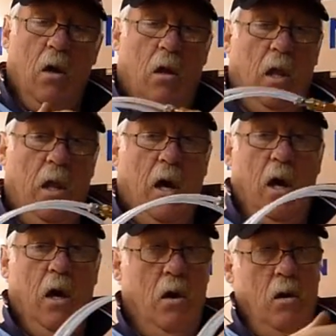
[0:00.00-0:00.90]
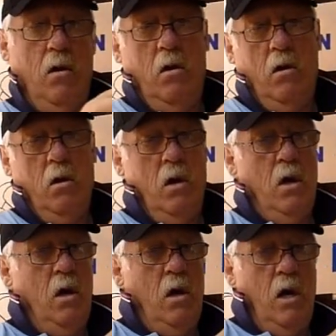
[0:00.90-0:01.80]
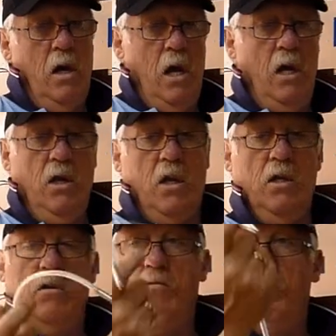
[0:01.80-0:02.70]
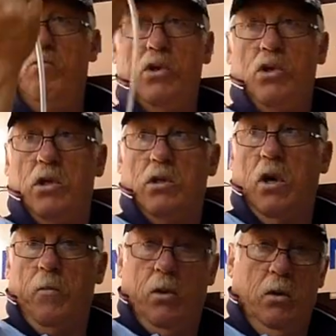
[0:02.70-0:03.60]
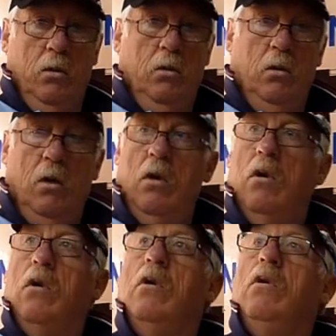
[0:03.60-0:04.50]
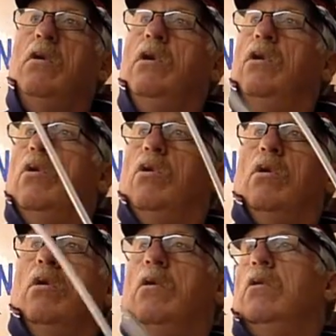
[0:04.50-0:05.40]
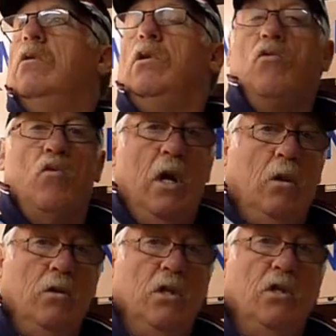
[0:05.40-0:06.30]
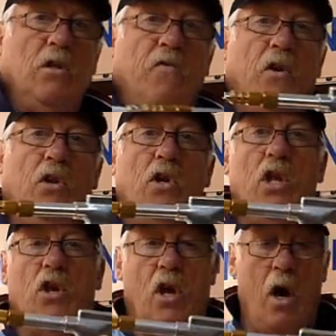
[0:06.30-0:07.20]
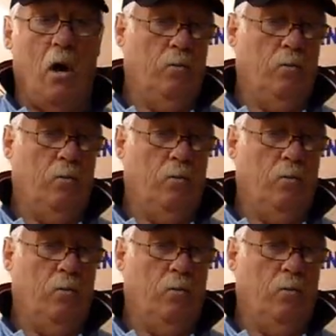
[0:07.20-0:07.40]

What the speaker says: like that, and then you can push this up, you know, with rails and stuff underneath your car.